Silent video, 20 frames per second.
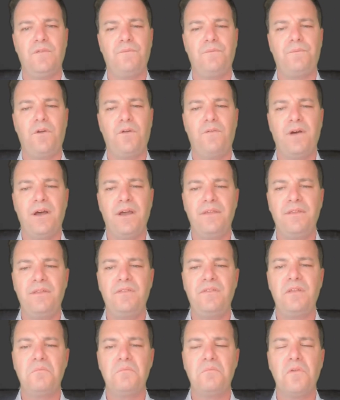of
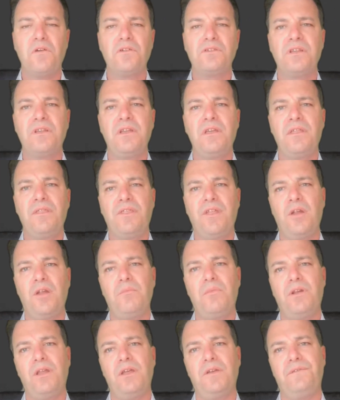providing the most
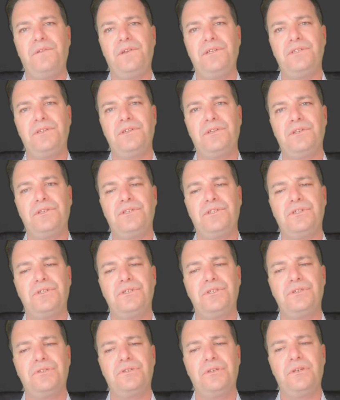thermal efficient
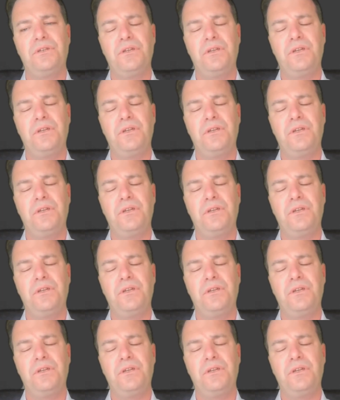exchanger.